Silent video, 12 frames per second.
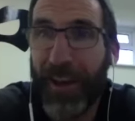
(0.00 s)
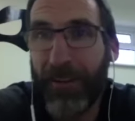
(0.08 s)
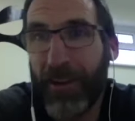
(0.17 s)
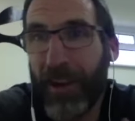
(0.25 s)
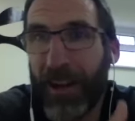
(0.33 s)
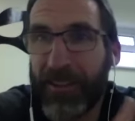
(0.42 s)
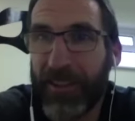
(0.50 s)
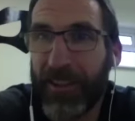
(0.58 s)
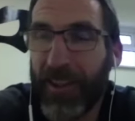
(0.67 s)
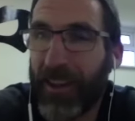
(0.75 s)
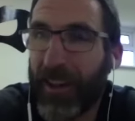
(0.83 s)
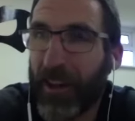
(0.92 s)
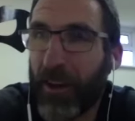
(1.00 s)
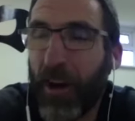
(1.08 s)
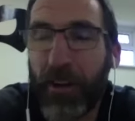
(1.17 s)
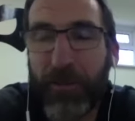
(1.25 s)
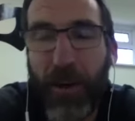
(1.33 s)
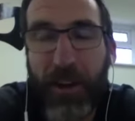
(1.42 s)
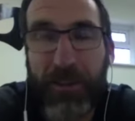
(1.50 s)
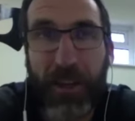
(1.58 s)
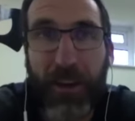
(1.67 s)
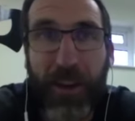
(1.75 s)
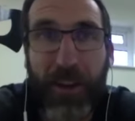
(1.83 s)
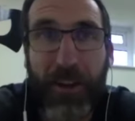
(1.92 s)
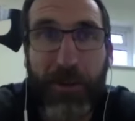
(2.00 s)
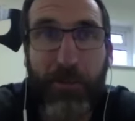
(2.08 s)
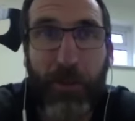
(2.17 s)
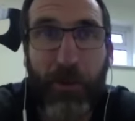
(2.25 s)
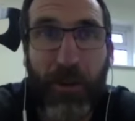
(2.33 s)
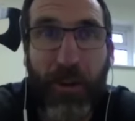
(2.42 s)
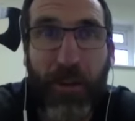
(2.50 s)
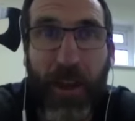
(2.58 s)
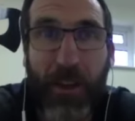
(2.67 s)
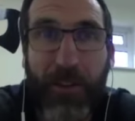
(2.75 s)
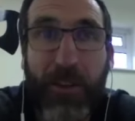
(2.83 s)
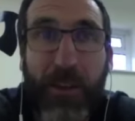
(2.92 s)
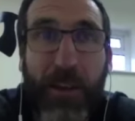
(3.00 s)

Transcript: realised that got as far as I could in the sport, and then